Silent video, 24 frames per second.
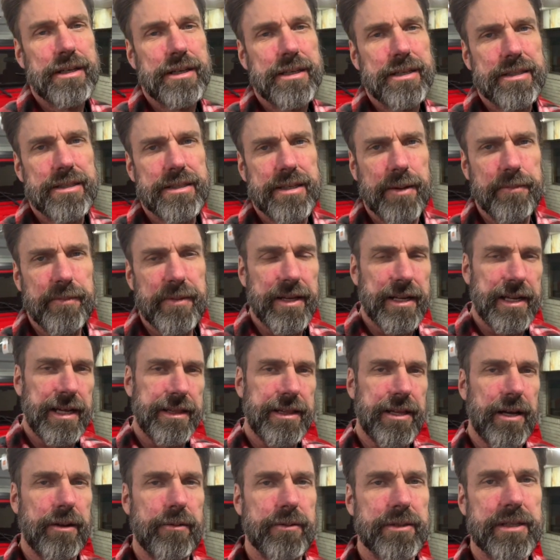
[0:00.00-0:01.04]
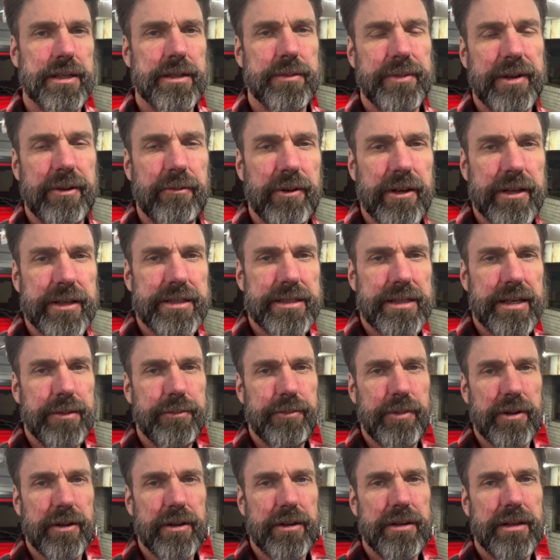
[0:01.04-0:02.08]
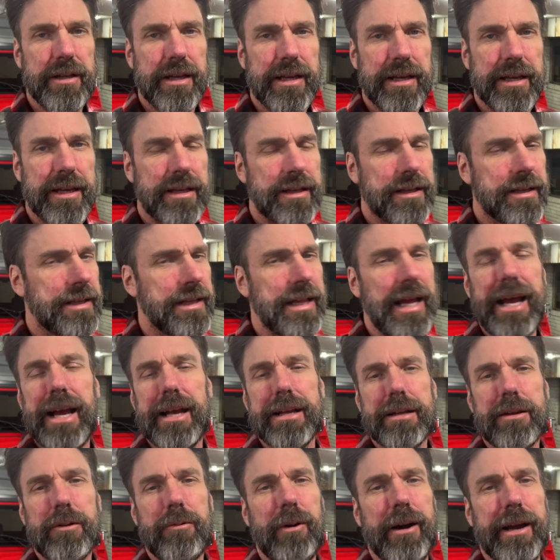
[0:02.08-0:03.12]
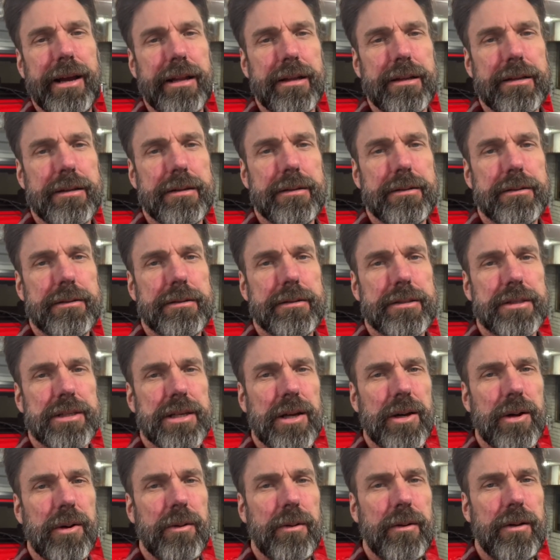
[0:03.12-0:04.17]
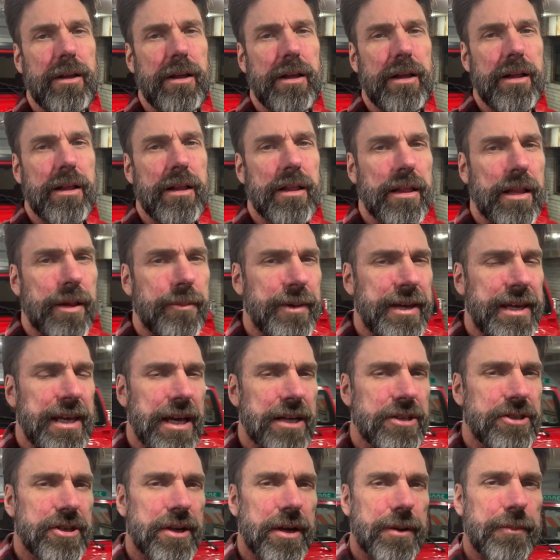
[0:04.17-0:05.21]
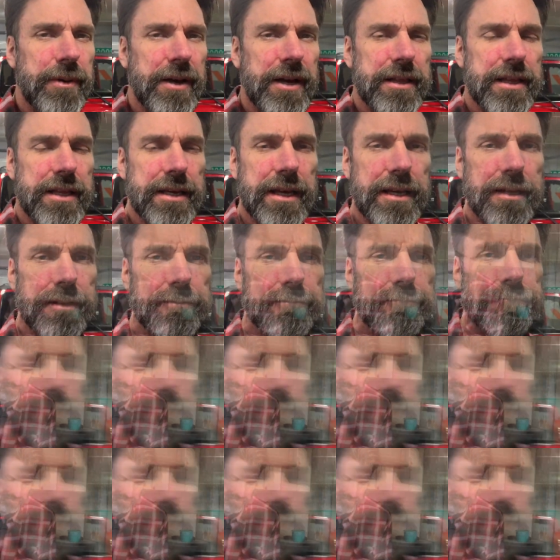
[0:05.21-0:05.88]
Something I thought was going to be really simple, not quite. So let me catch you up on that.